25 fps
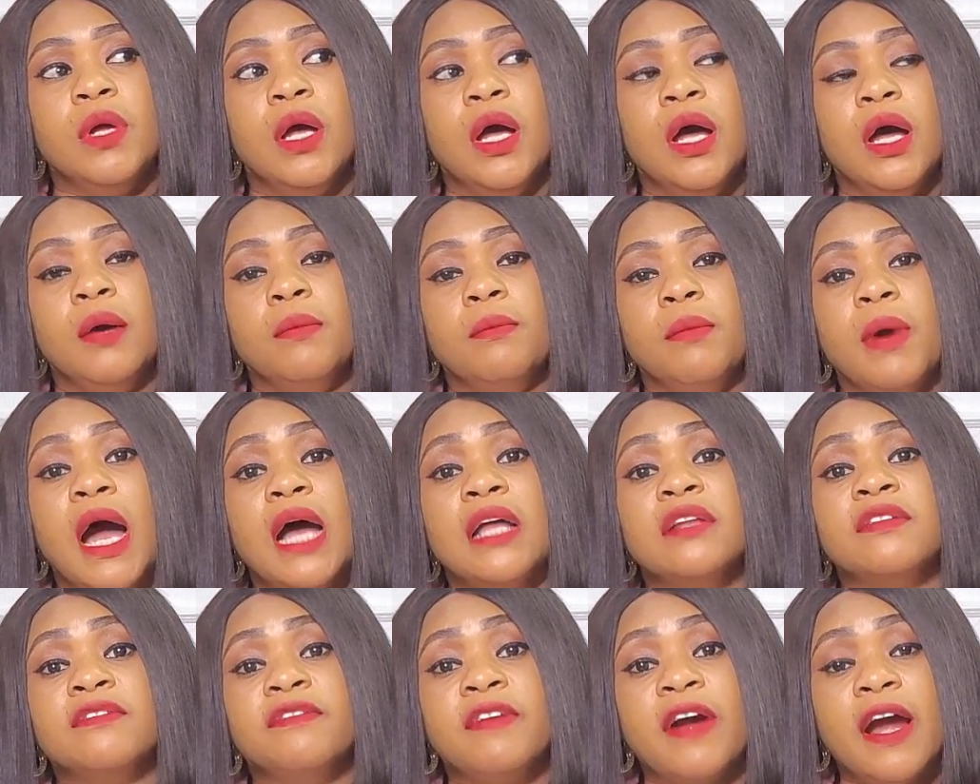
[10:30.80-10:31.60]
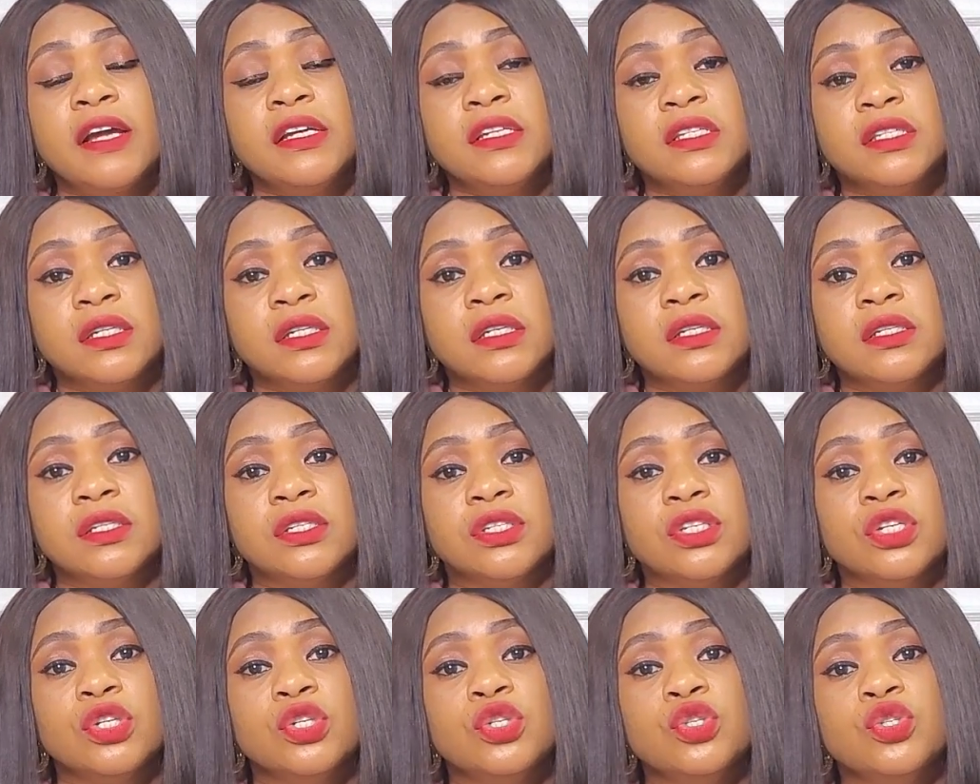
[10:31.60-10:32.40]
um,
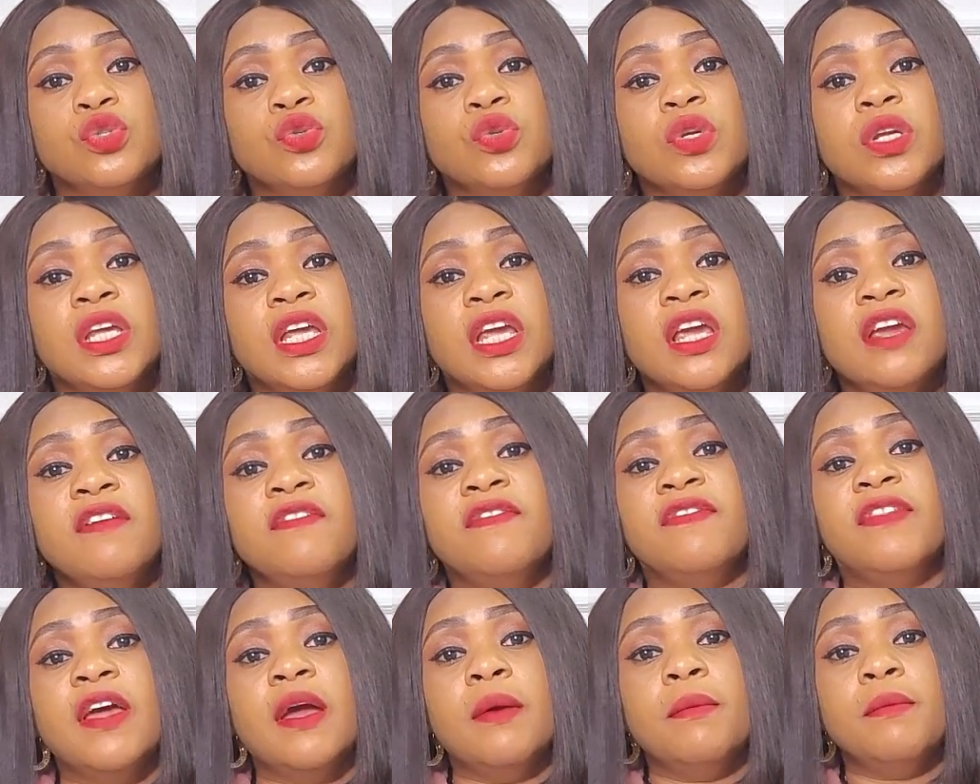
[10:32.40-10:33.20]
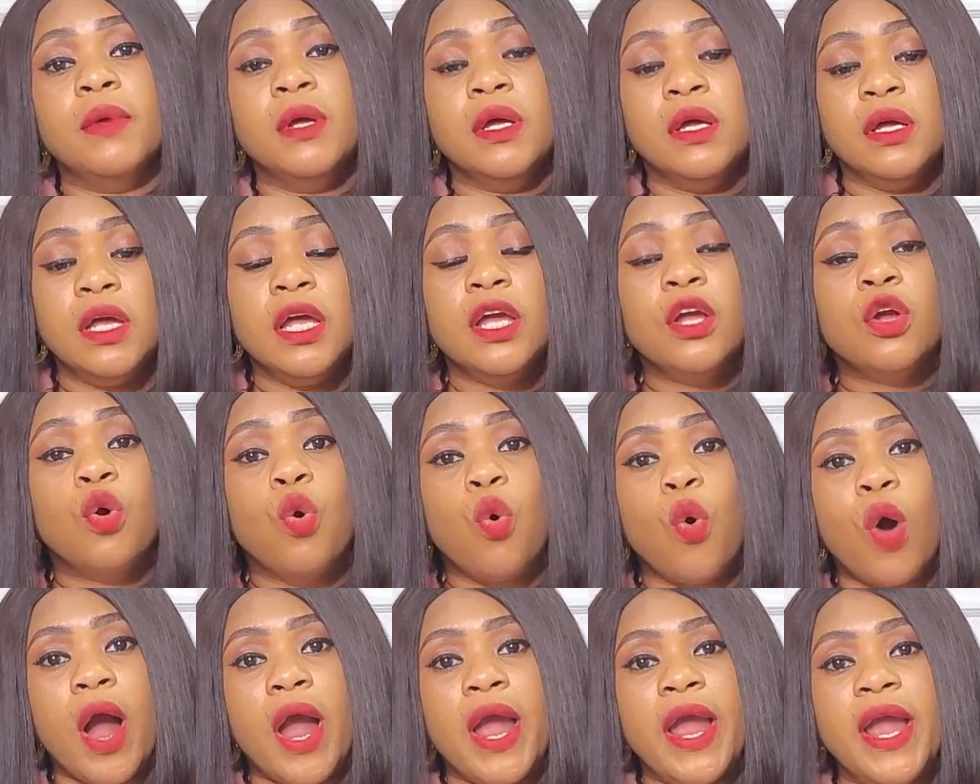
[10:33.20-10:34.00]
advisors to give them a
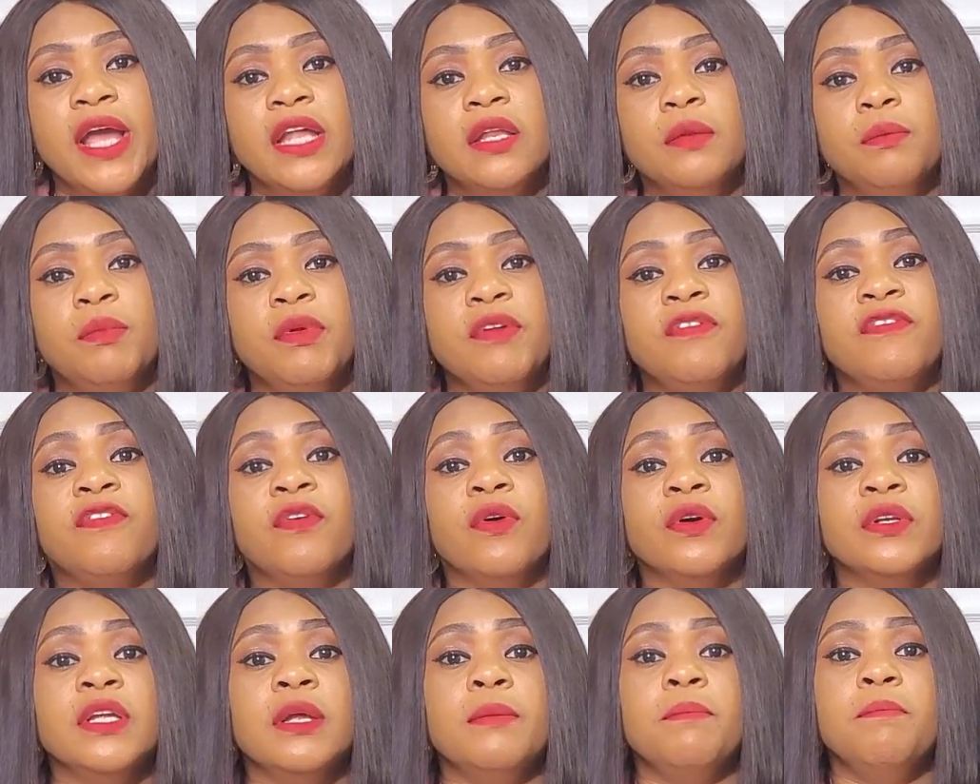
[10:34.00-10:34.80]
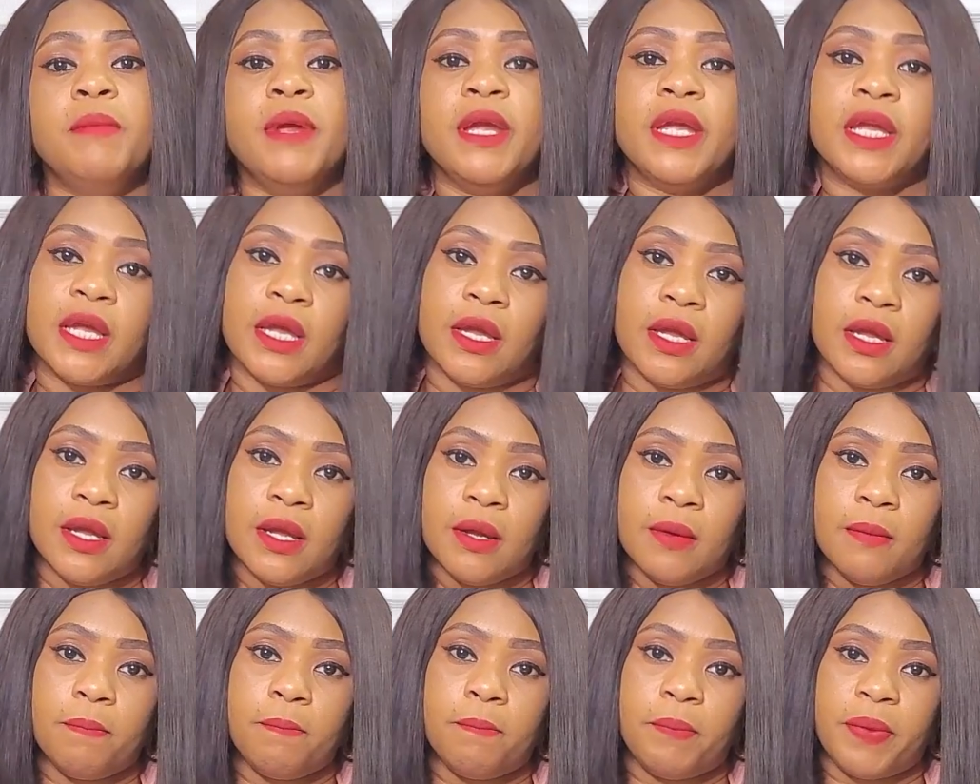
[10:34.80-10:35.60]
go ahead before they make
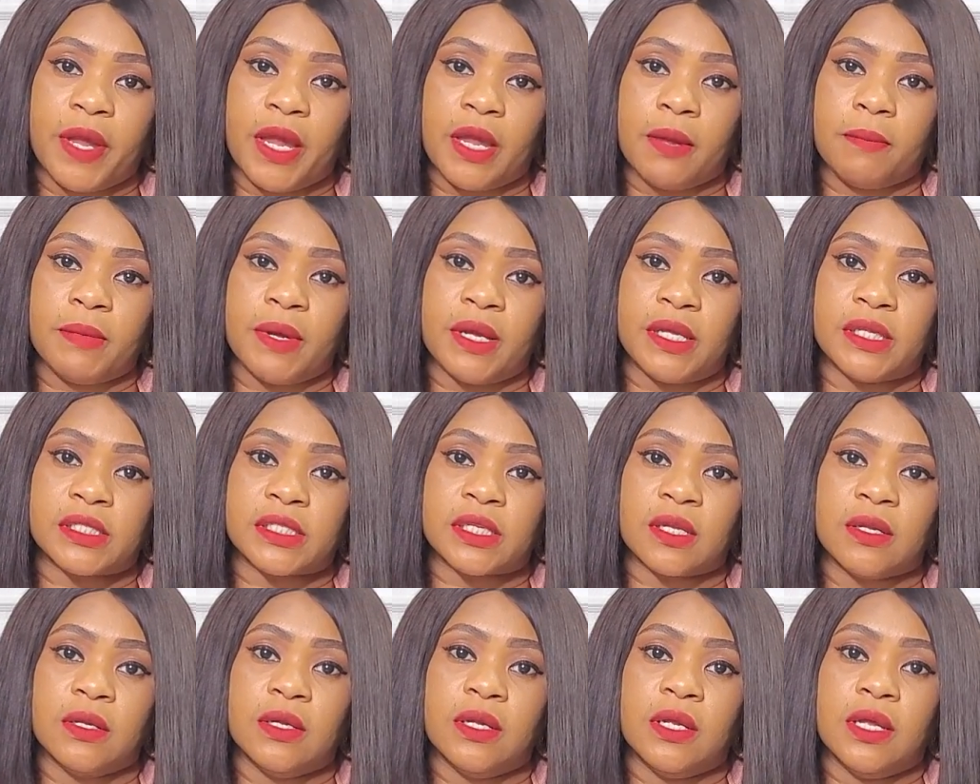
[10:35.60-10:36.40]
payment.